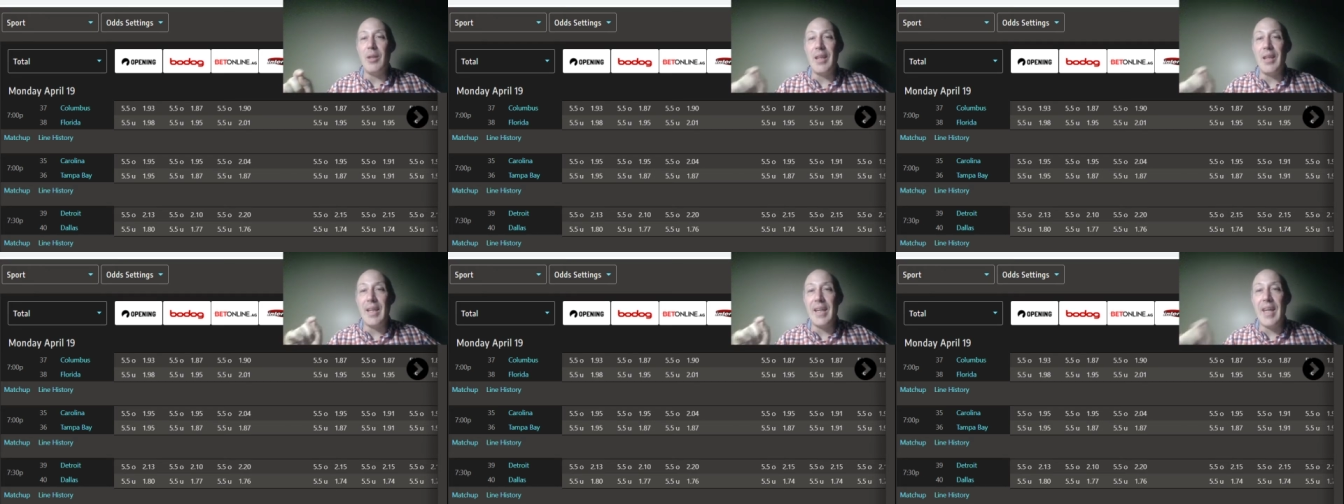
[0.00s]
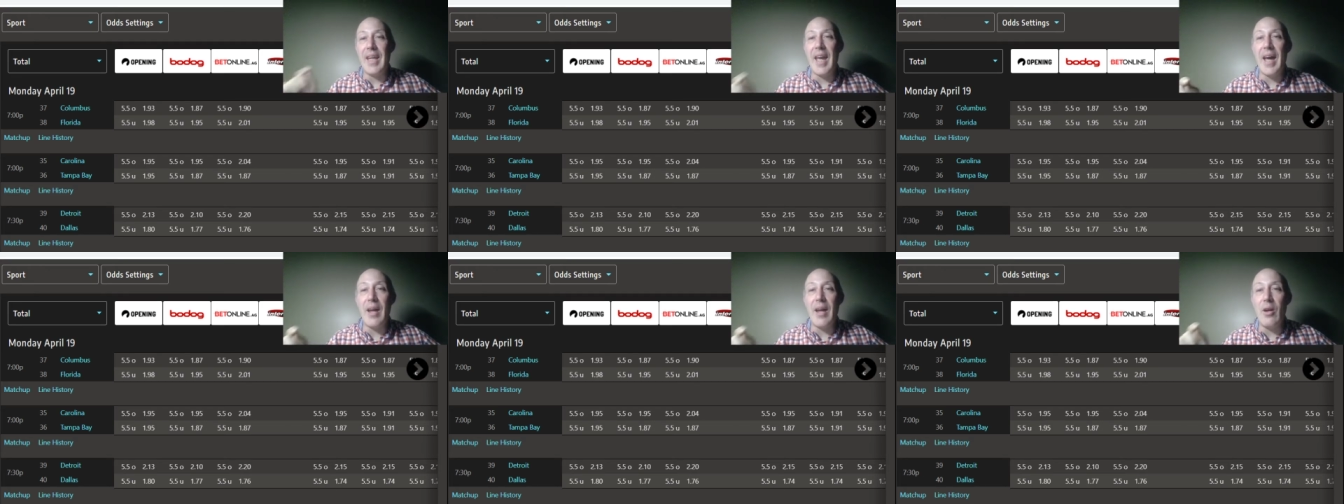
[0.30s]

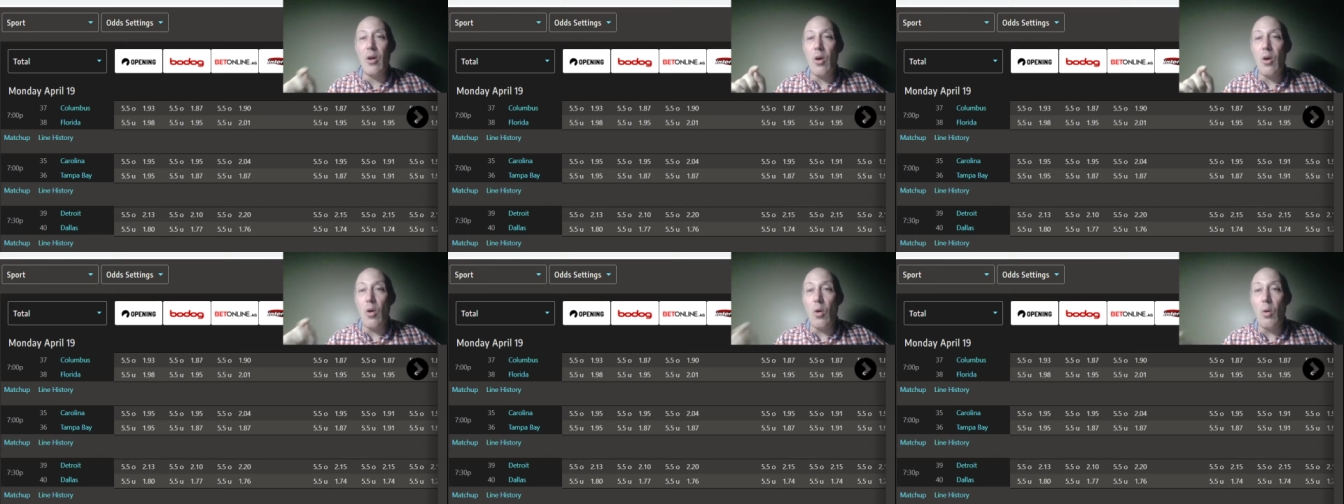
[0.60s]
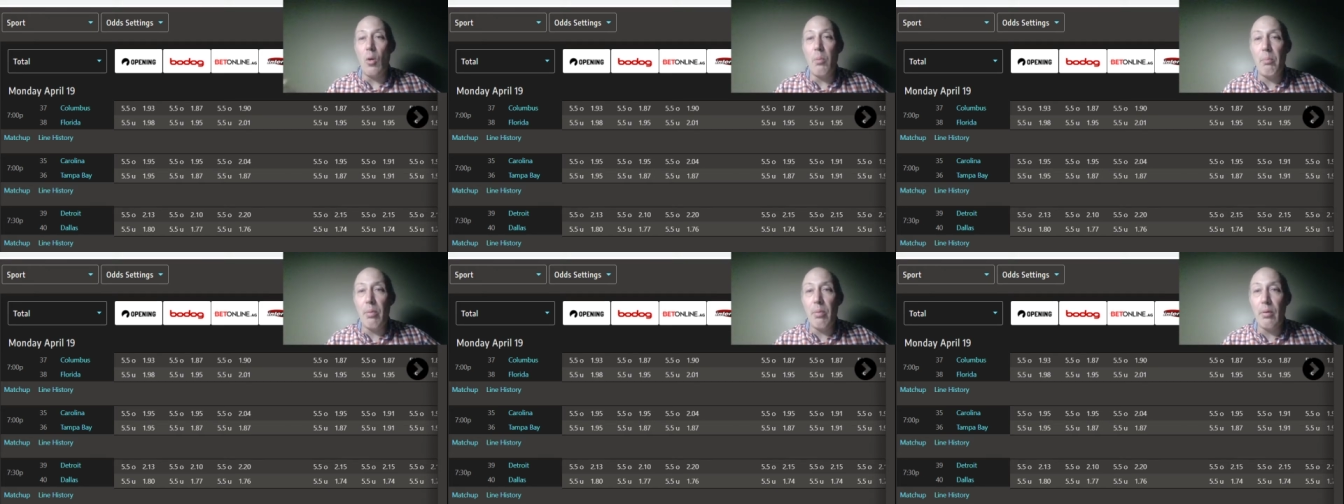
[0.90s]
Leanna
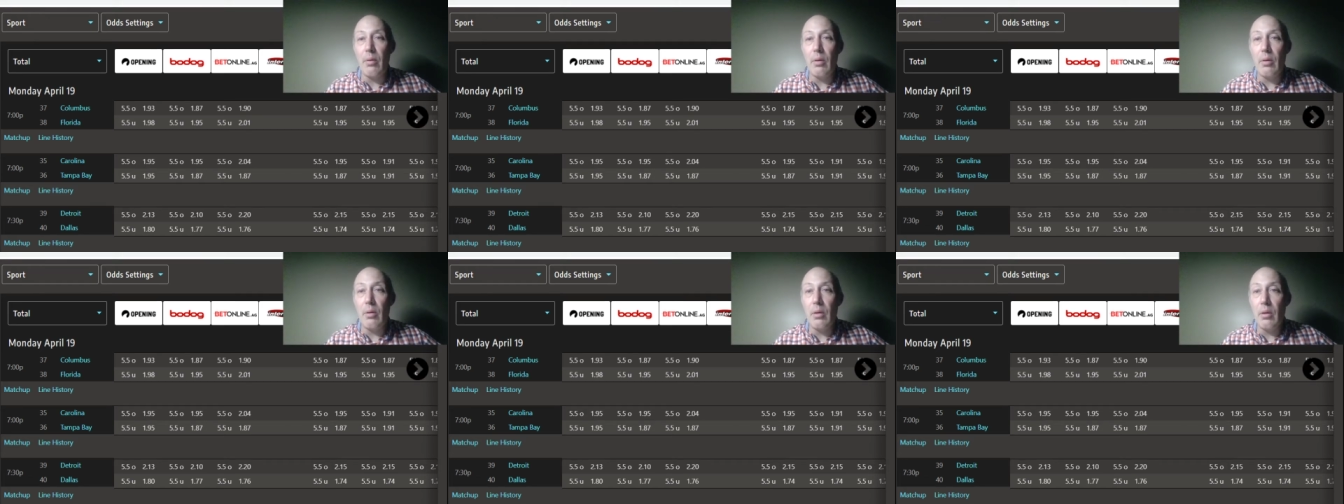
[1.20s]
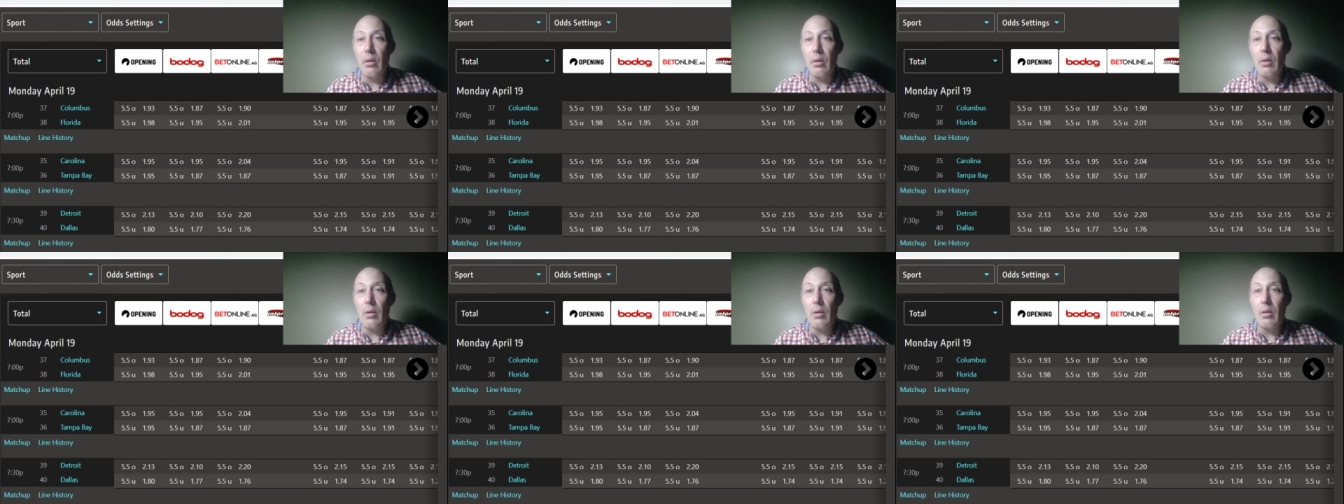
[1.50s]
Hope
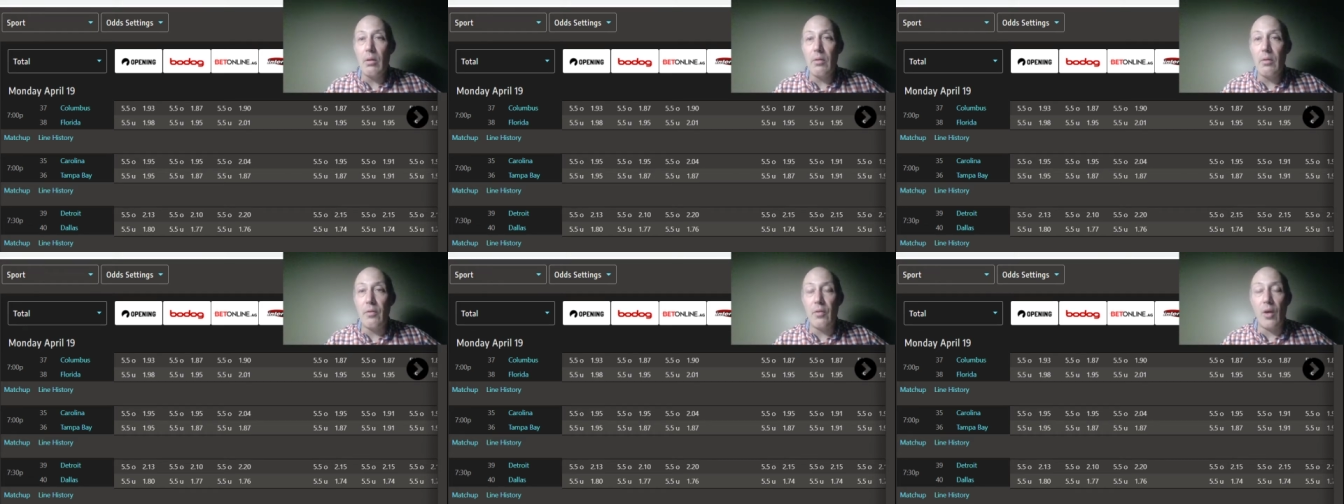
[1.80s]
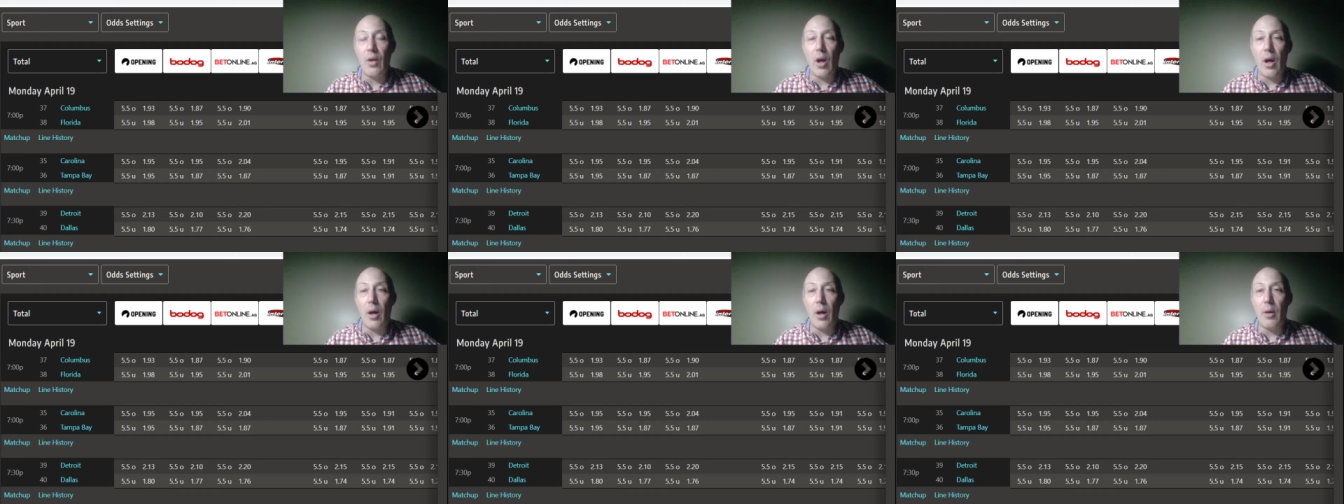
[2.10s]

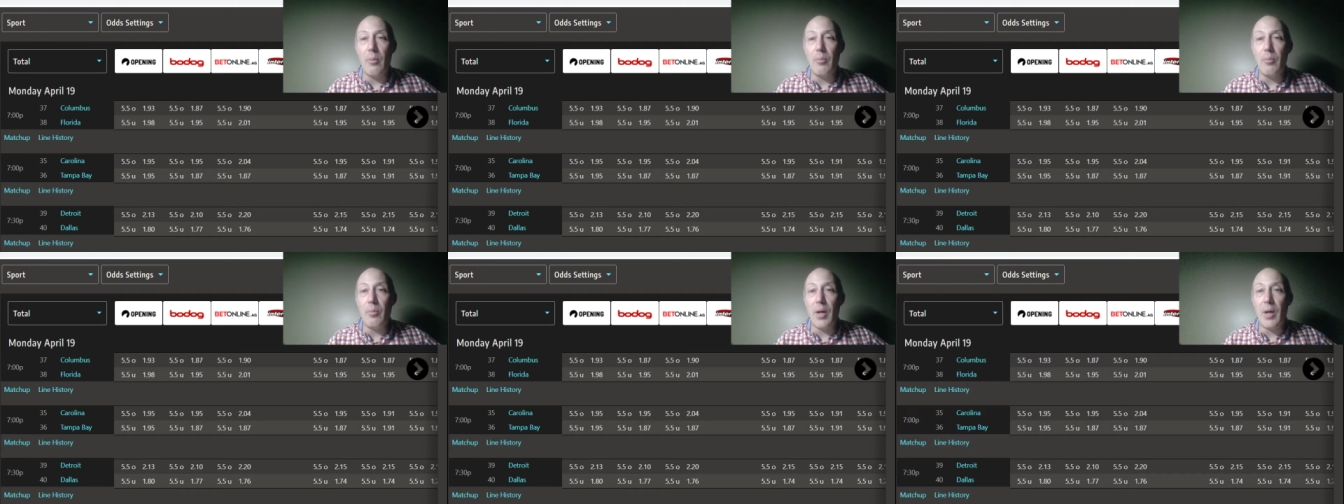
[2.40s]
from